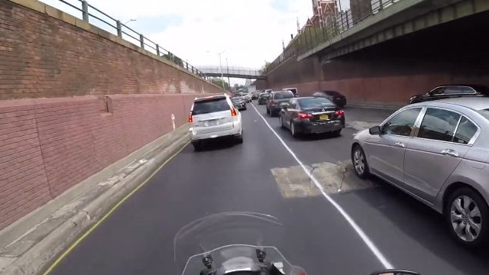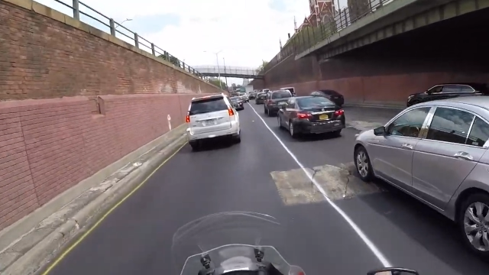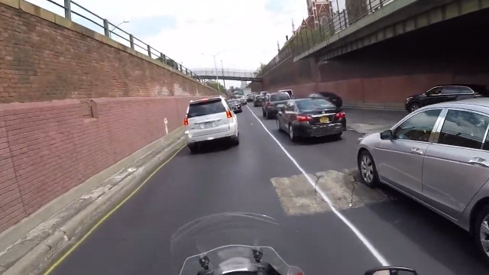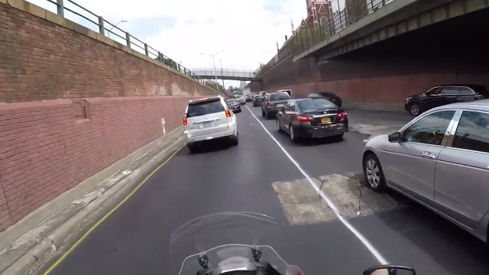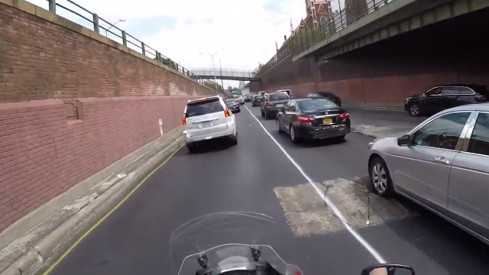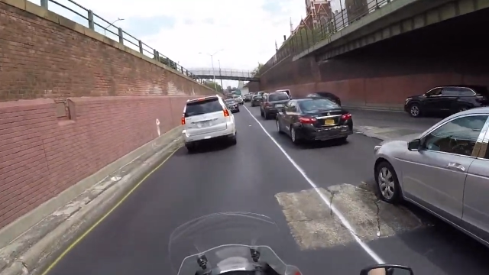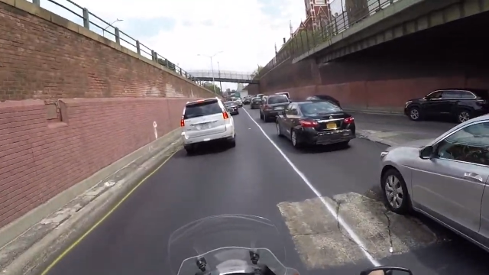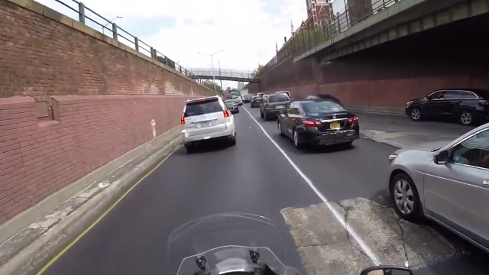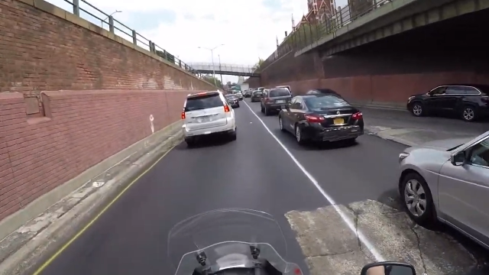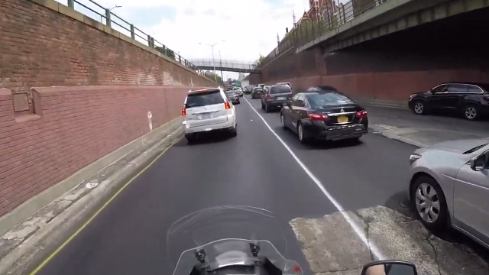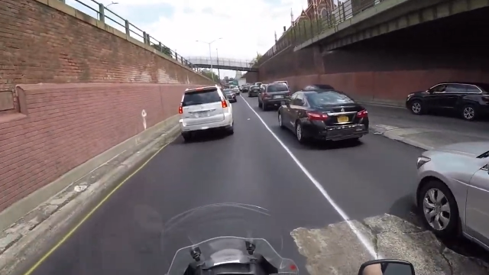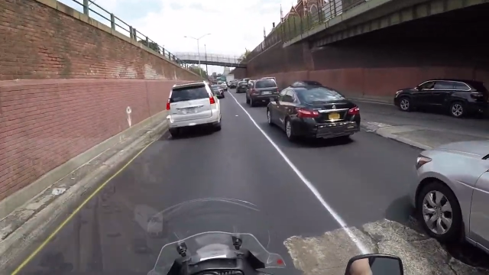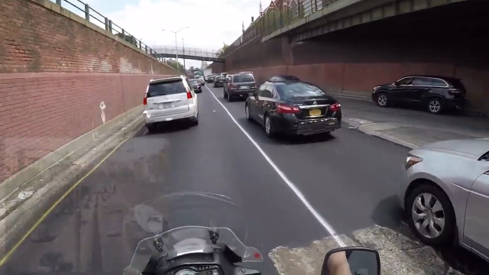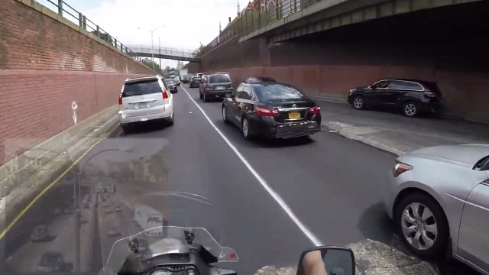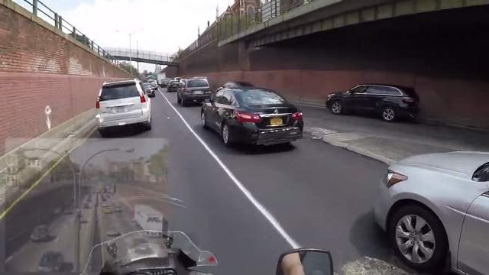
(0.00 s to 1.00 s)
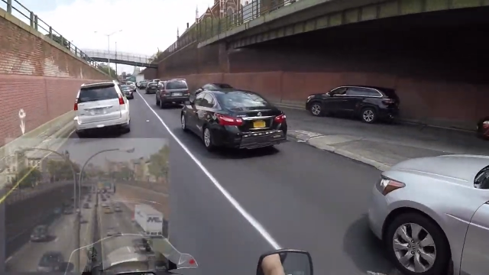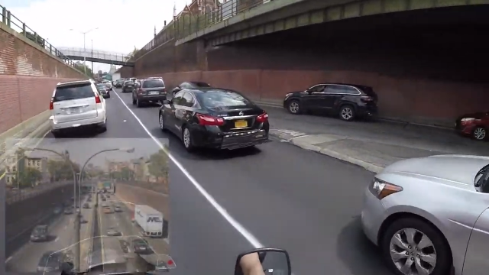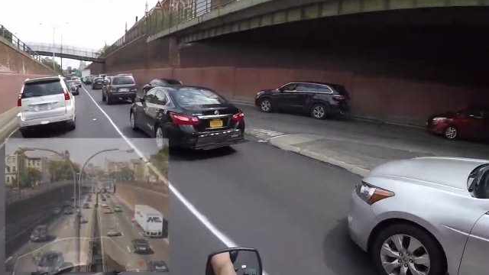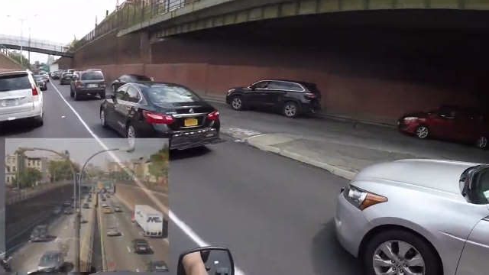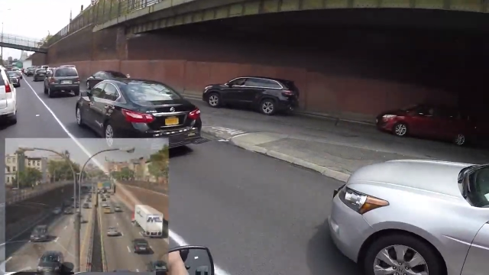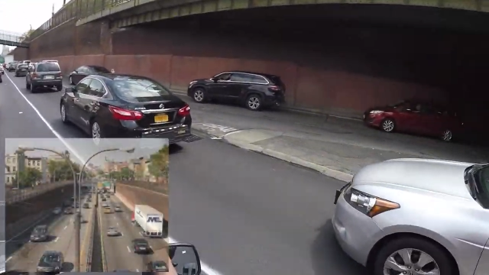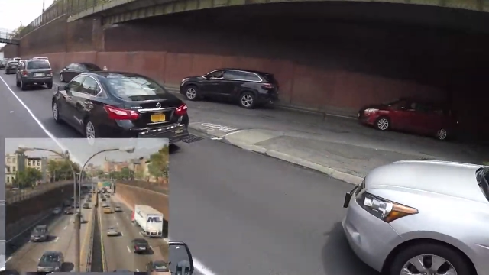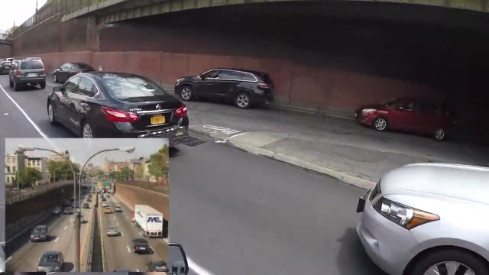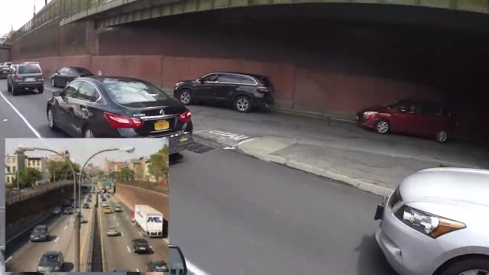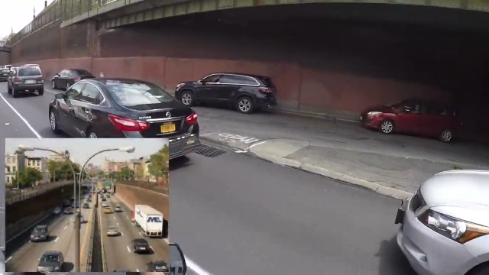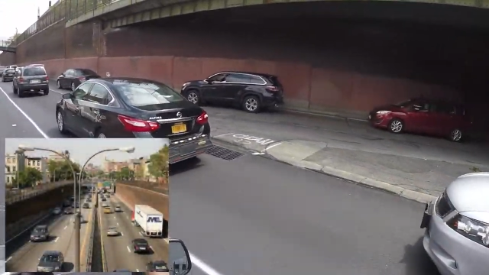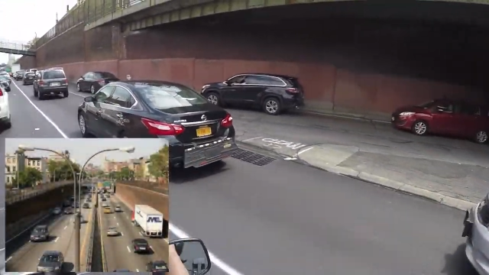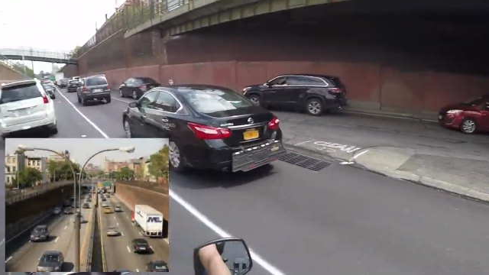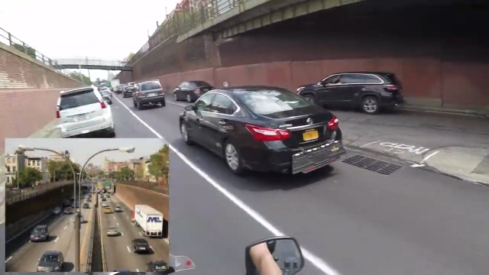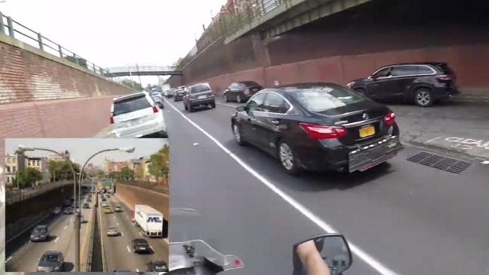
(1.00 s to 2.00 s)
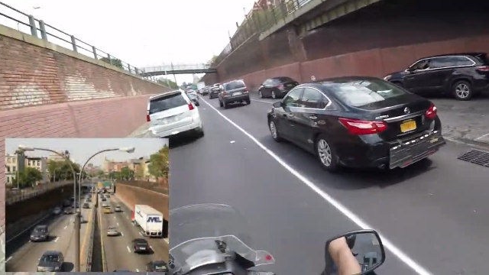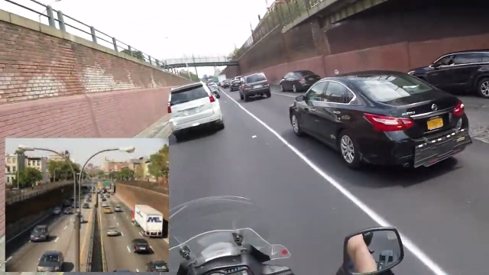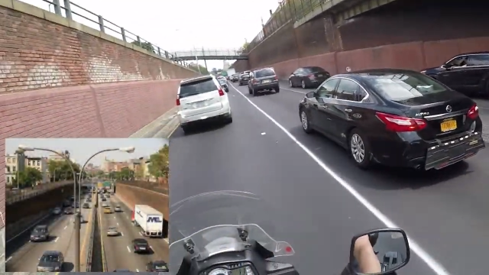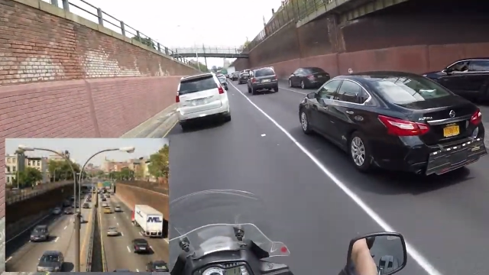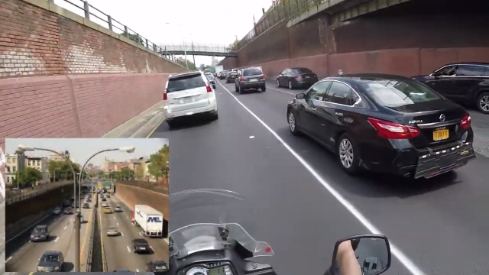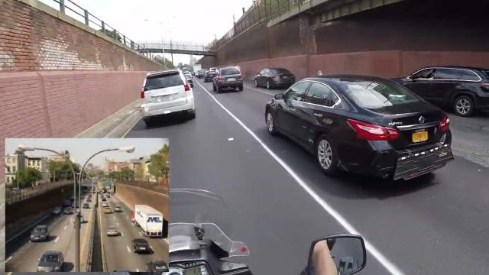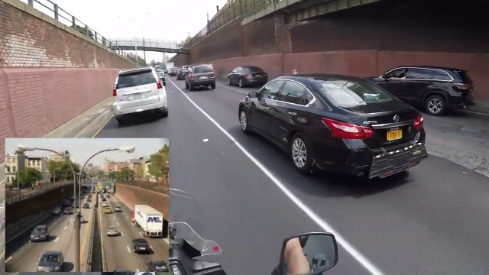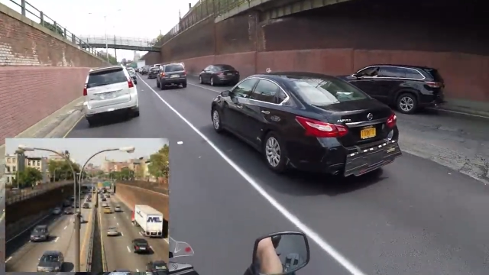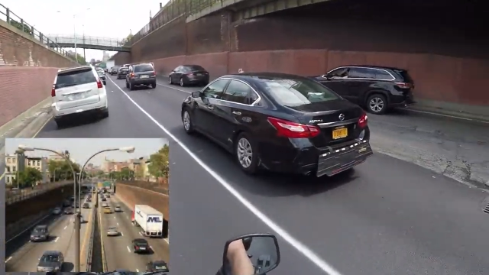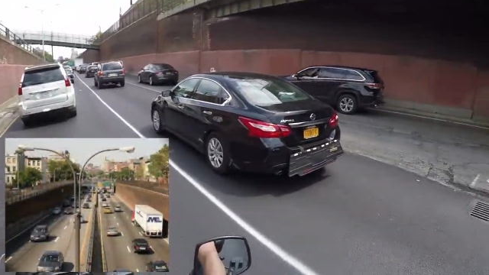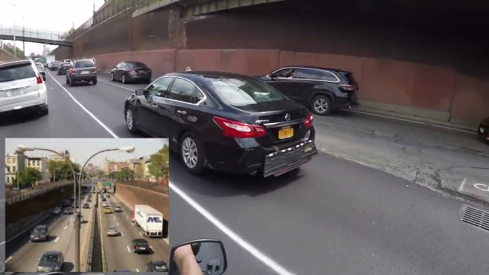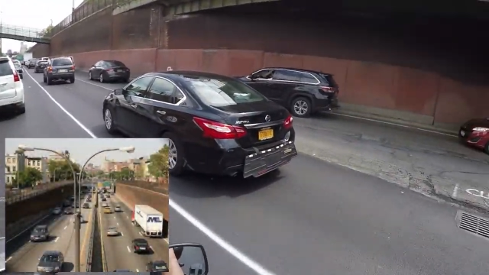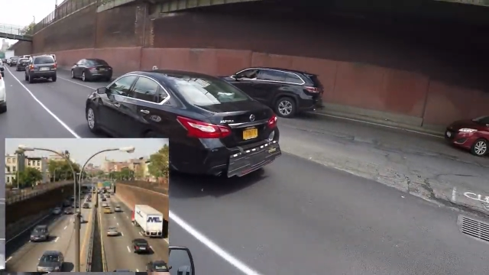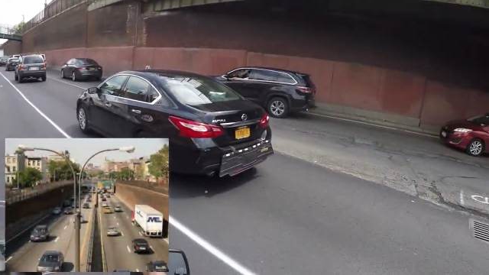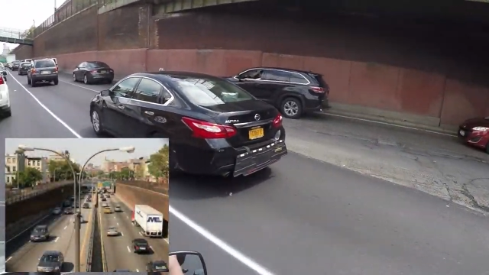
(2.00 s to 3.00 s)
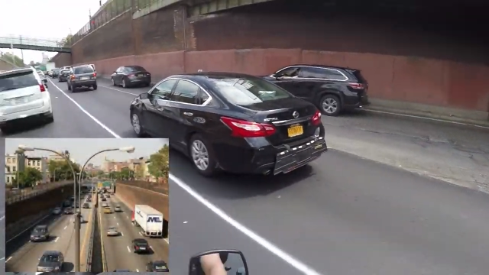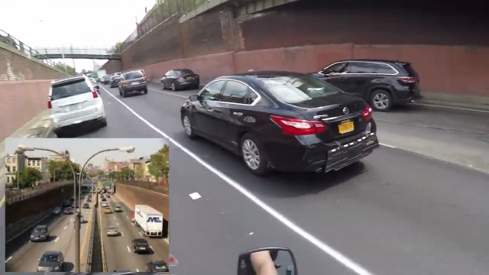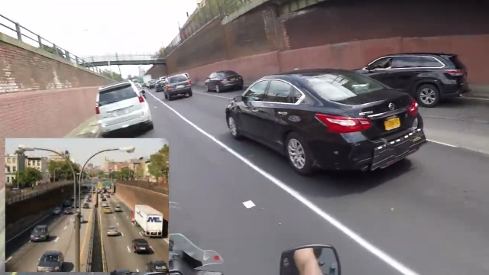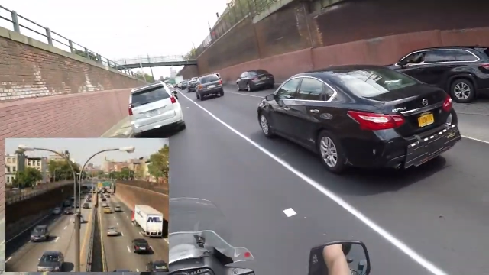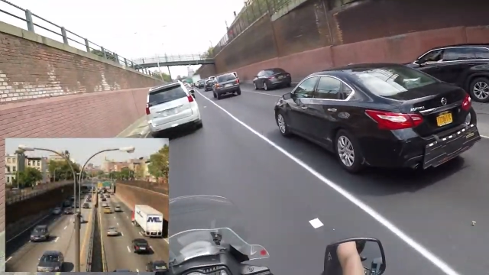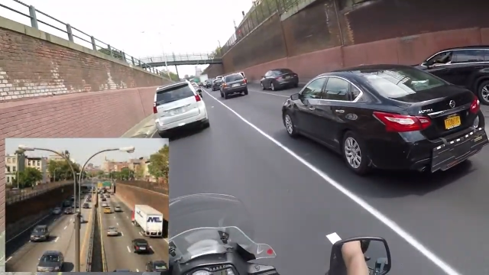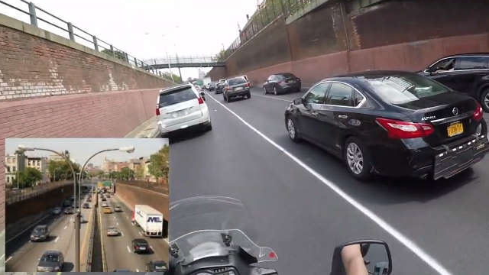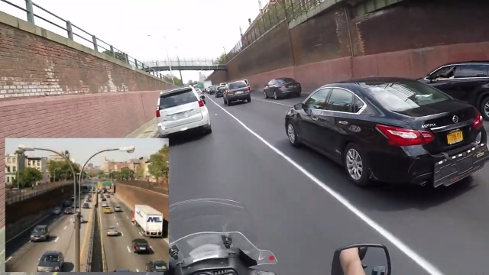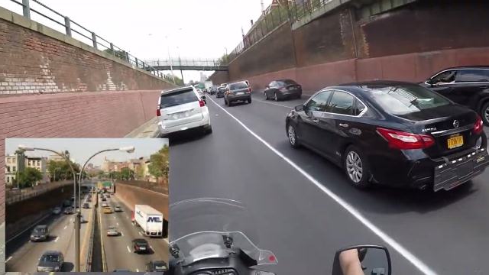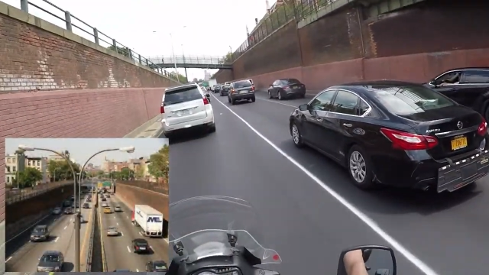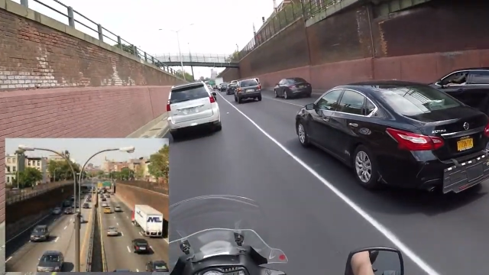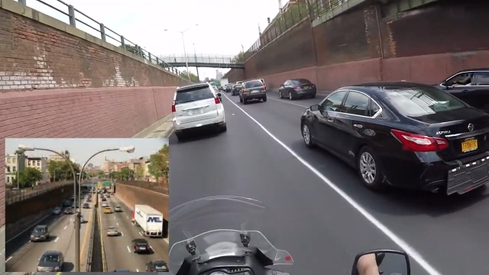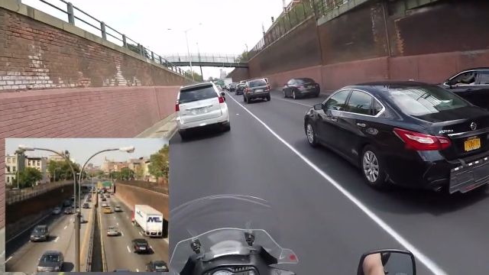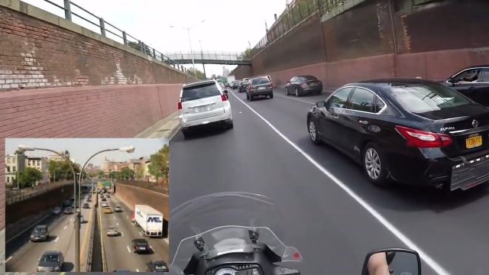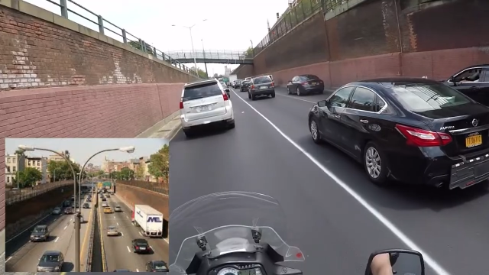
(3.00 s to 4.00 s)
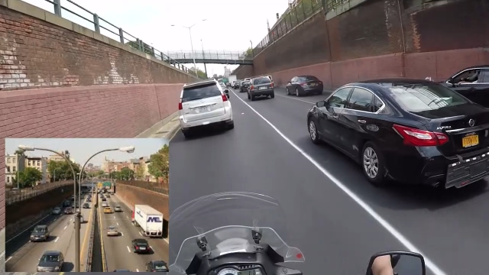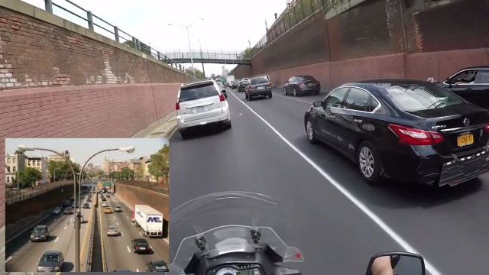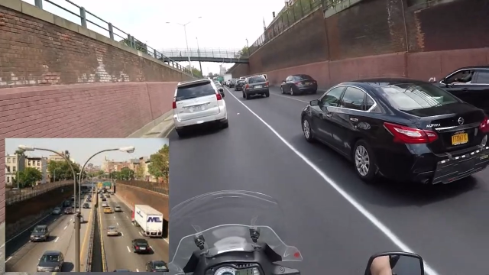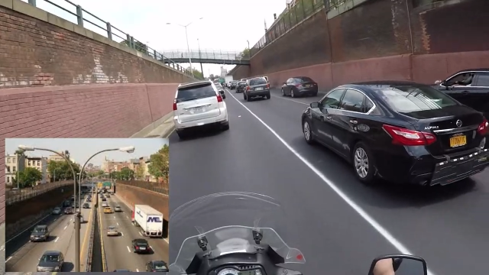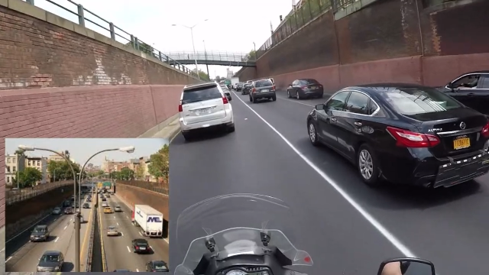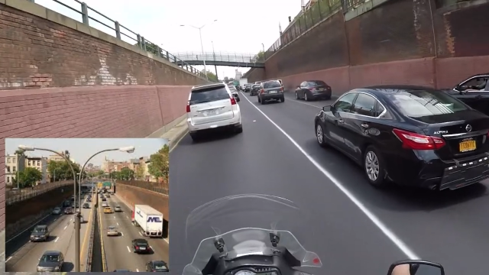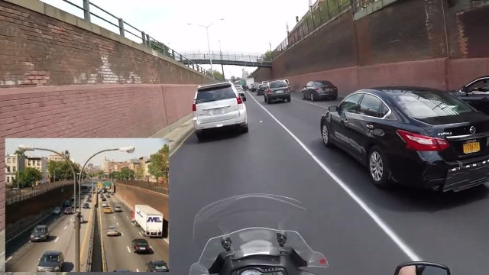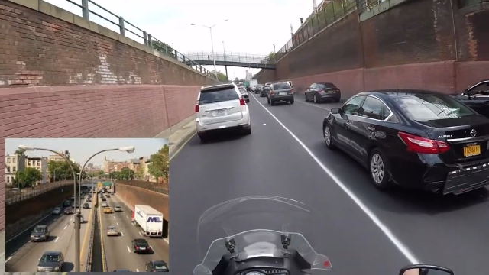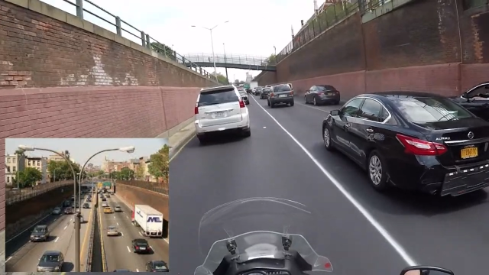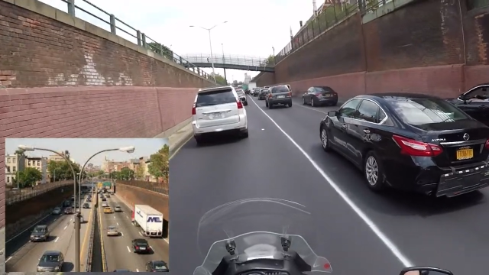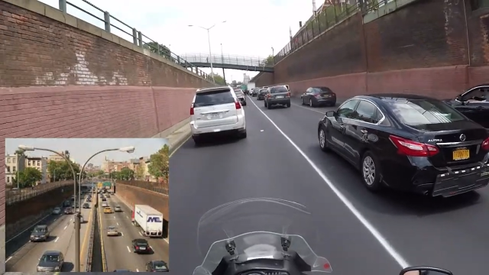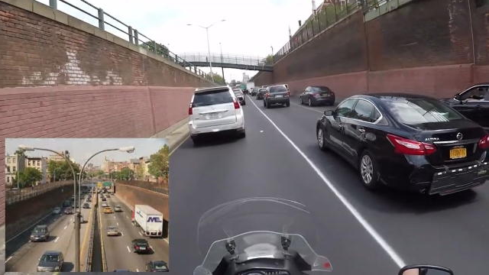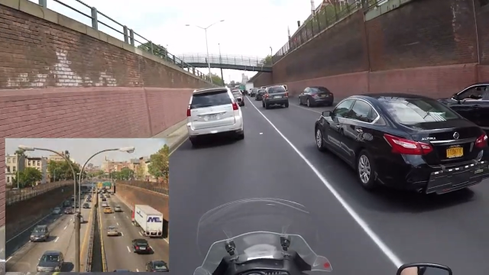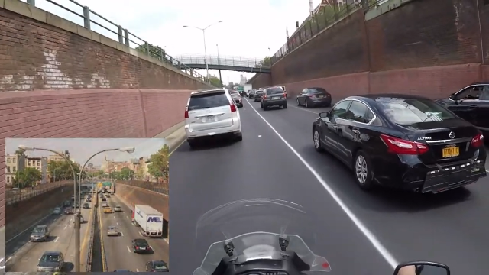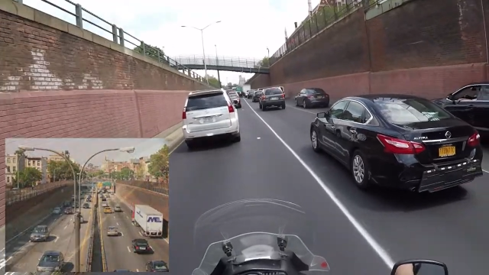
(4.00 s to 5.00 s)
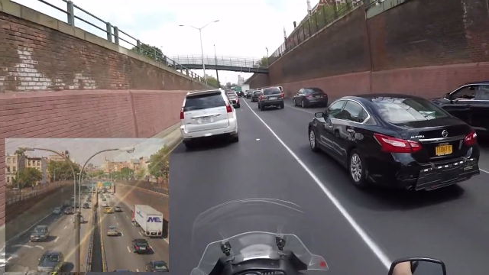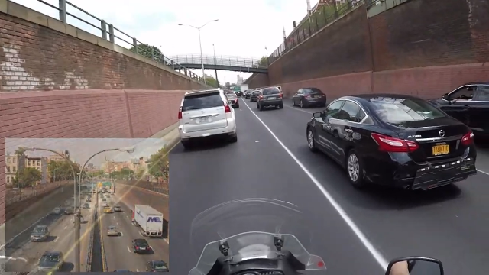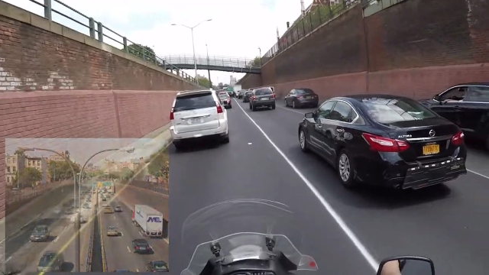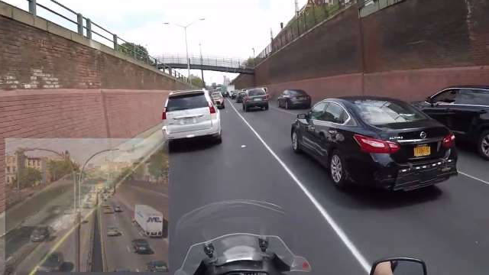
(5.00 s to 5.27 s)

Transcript: No face is visible, so there are no lips to read.